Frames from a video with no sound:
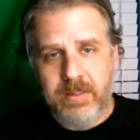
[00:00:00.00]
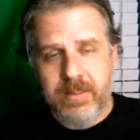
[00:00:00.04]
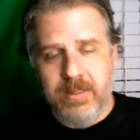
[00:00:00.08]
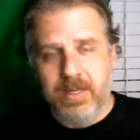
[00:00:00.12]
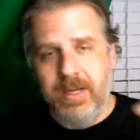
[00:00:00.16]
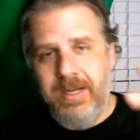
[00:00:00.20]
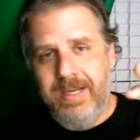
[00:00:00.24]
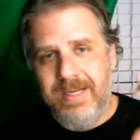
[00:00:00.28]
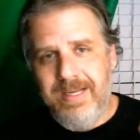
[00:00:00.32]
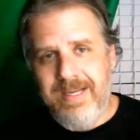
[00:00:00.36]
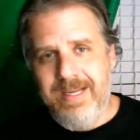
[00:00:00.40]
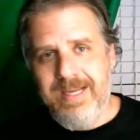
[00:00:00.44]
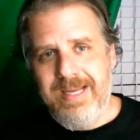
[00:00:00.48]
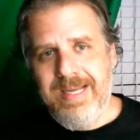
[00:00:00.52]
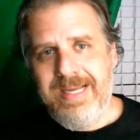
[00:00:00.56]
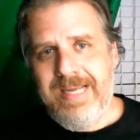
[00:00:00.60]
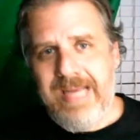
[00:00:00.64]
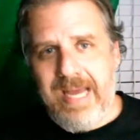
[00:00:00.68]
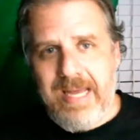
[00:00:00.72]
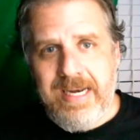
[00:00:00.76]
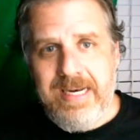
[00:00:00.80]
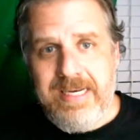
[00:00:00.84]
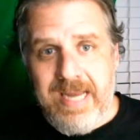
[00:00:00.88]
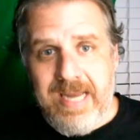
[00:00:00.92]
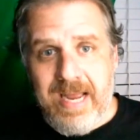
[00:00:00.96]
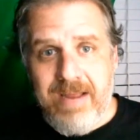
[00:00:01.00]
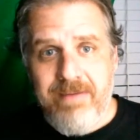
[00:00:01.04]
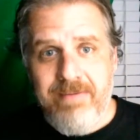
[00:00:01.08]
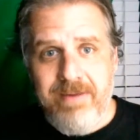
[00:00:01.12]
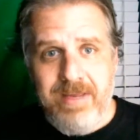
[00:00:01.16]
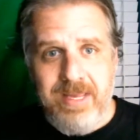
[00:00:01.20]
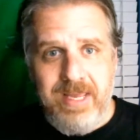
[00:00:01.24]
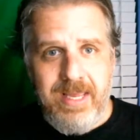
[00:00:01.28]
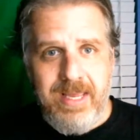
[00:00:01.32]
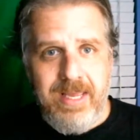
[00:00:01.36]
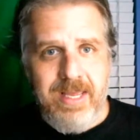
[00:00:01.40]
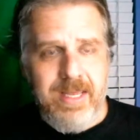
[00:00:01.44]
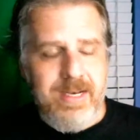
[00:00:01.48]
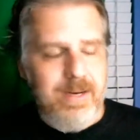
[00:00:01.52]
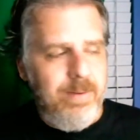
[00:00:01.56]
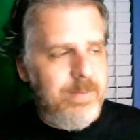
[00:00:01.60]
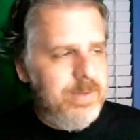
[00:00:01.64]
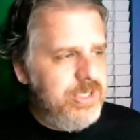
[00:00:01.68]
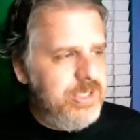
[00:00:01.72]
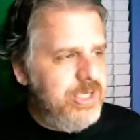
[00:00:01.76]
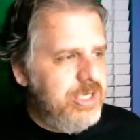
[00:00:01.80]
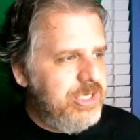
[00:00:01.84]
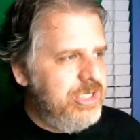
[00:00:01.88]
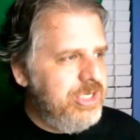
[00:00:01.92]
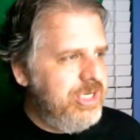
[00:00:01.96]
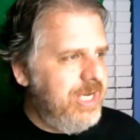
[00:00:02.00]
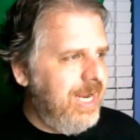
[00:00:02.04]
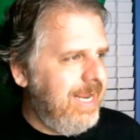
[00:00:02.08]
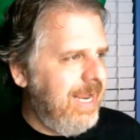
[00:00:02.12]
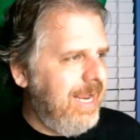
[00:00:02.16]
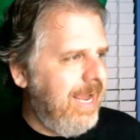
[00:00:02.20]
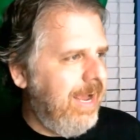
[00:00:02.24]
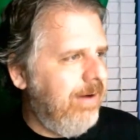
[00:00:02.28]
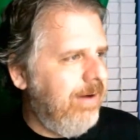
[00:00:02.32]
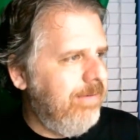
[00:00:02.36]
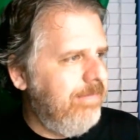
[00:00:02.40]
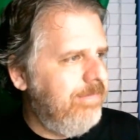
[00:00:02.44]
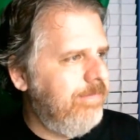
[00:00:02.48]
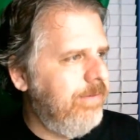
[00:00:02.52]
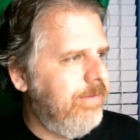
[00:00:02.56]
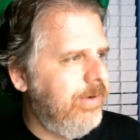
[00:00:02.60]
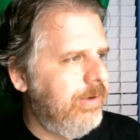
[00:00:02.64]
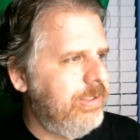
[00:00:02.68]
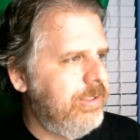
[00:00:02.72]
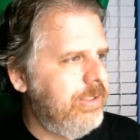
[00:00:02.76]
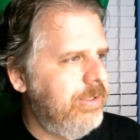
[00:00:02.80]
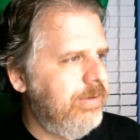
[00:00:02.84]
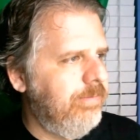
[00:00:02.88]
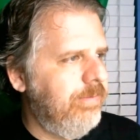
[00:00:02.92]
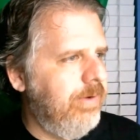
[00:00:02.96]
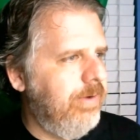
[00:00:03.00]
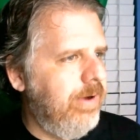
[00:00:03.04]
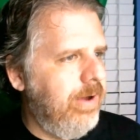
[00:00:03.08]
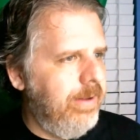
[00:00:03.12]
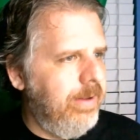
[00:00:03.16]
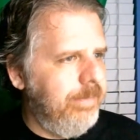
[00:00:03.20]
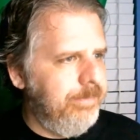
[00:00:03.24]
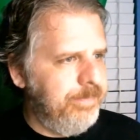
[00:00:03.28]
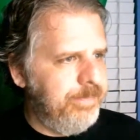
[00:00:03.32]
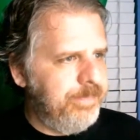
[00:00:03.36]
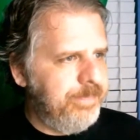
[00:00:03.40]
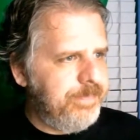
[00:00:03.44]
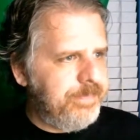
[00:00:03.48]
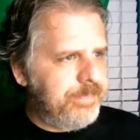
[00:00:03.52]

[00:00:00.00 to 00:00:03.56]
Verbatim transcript: uh, kind of diving in, I want you to check out first of all